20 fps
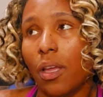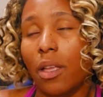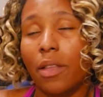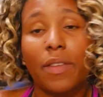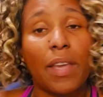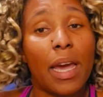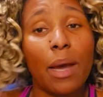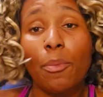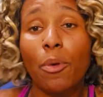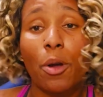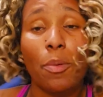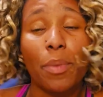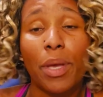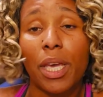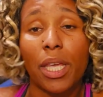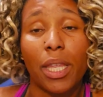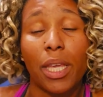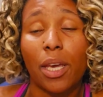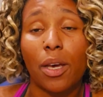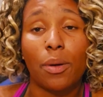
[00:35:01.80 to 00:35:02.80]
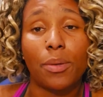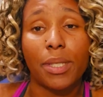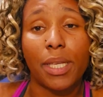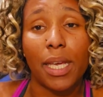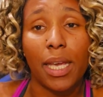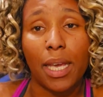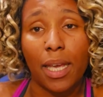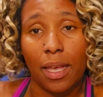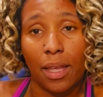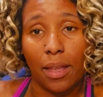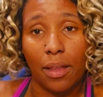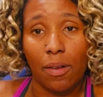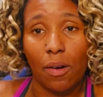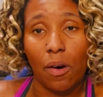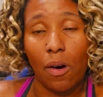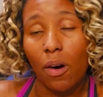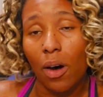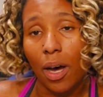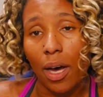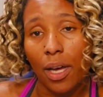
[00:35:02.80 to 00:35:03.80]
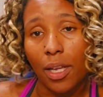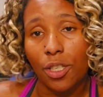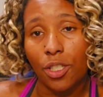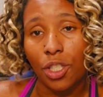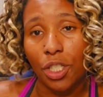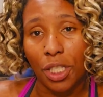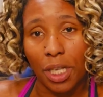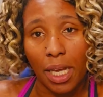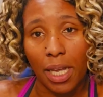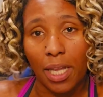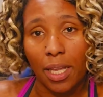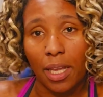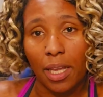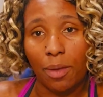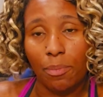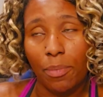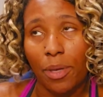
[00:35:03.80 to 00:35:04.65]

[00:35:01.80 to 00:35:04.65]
Tamara immediately goes in on Shannon